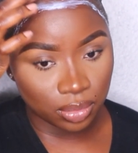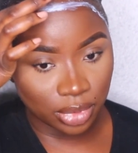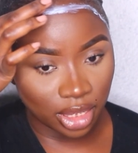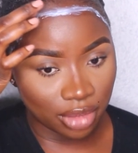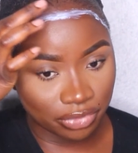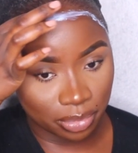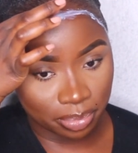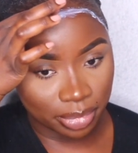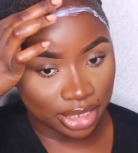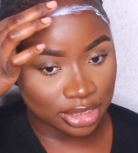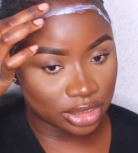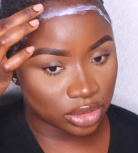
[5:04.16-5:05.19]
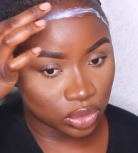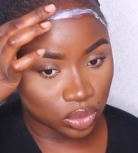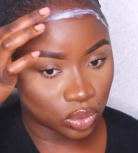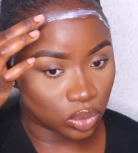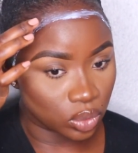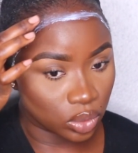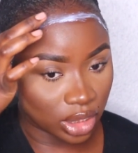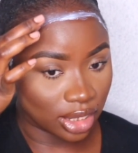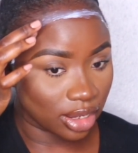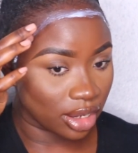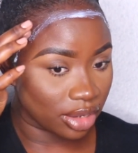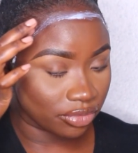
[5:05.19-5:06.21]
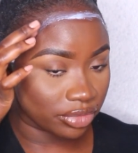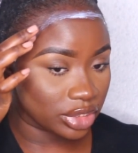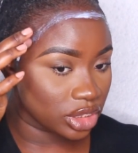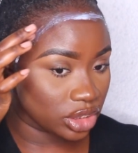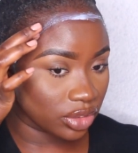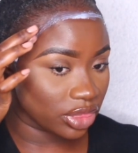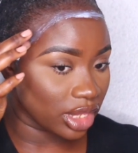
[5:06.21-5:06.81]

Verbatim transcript: we have the best tool in life, which is your